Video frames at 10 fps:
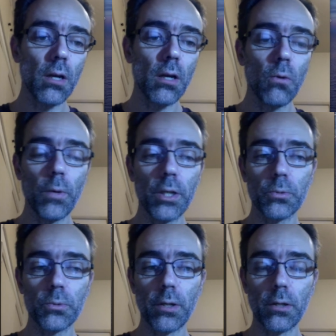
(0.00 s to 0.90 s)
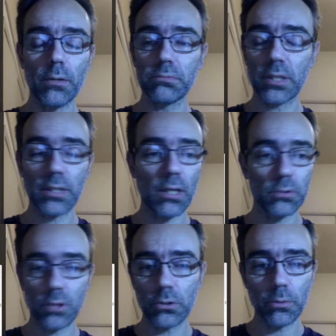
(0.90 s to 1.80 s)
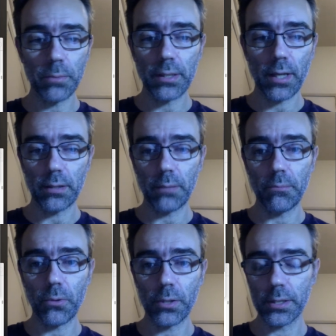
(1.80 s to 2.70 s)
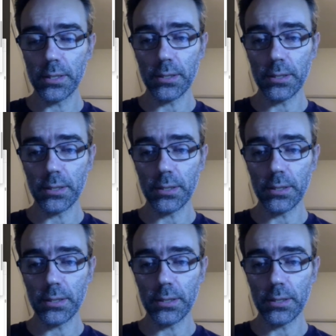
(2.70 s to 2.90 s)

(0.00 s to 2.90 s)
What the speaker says: which will turn out not to be that important,